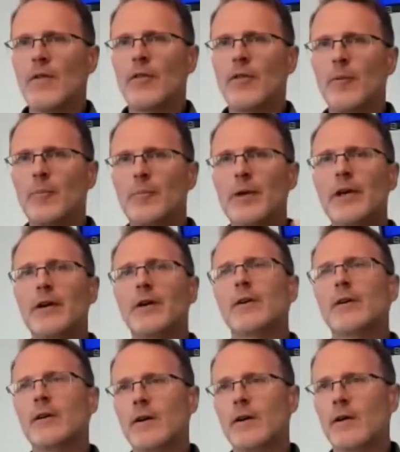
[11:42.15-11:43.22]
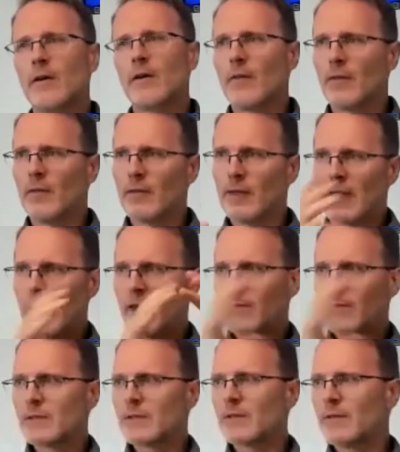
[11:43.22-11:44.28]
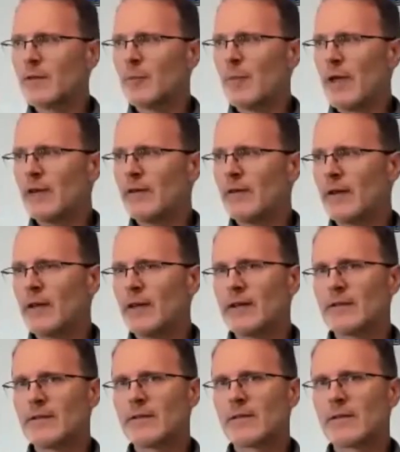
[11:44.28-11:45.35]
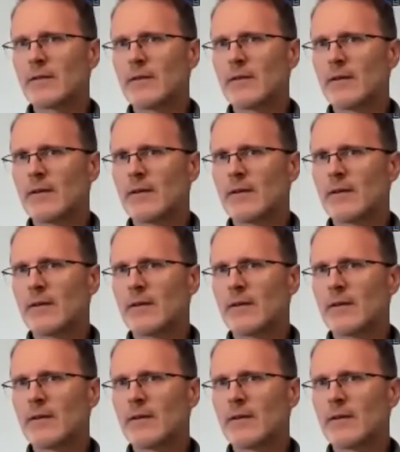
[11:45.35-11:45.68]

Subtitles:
the bigger the canvas of the painting is,